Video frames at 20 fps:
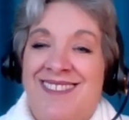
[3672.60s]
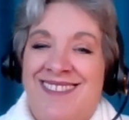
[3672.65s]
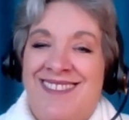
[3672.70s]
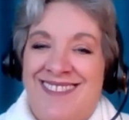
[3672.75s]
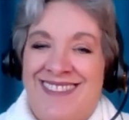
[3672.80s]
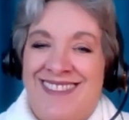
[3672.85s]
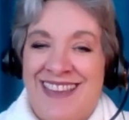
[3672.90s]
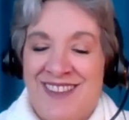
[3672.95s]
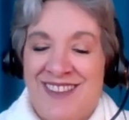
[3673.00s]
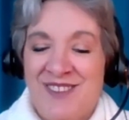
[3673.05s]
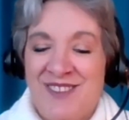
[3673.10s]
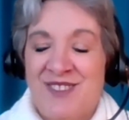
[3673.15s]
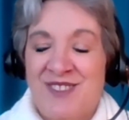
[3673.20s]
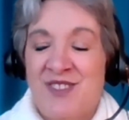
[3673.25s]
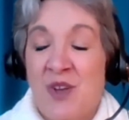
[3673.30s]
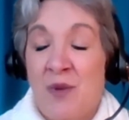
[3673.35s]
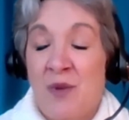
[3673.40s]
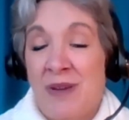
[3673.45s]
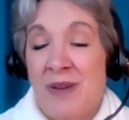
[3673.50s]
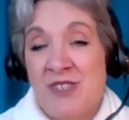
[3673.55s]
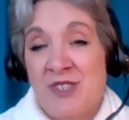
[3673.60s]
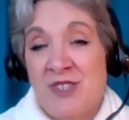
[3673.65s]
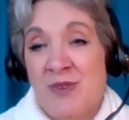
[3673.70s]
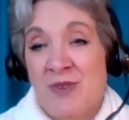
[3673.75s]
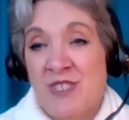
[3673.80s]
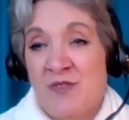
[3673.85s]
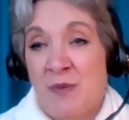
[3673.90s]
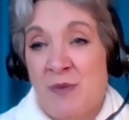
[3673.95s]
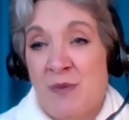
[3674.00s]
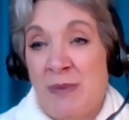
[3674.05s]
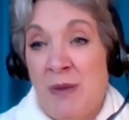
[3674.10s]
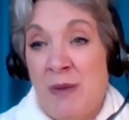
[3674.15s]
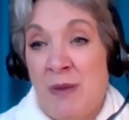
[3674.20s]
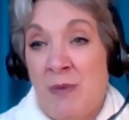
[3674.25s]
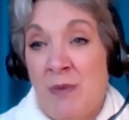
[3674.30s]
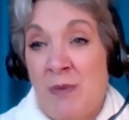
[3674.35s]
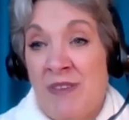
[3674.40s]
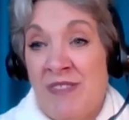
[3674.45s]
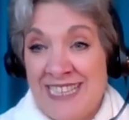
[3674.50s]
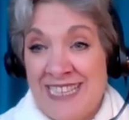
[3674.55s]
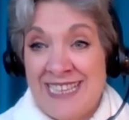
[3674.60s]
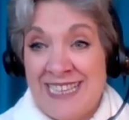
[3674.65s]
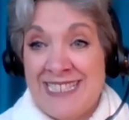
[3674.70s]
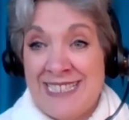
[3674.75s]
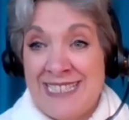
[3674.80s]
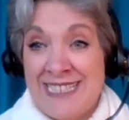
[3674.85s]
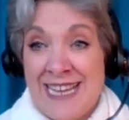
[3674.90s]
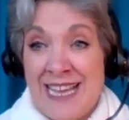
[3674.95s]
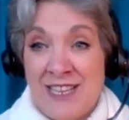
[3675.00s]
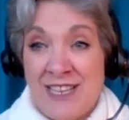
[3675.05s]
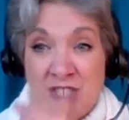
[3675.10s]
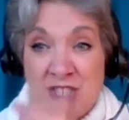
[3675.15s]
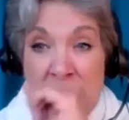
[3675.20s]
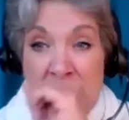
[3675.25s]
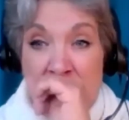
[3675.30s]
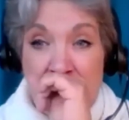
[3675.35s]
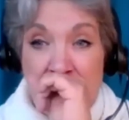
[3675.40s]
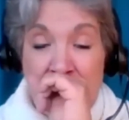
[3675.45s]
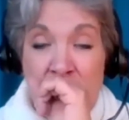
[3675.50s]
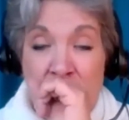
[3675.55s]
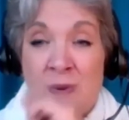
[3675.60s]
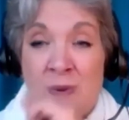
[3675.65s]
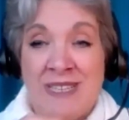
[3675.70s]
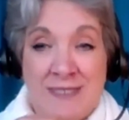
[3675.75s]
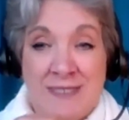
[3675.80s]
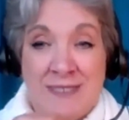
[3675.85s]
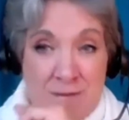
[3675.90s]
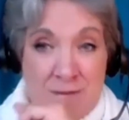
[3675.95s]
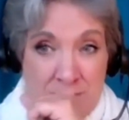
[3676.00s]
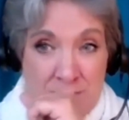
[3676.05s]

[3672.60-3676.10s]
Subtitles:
Thank you so much, Chris, for being with us here today and sharing your wisdom.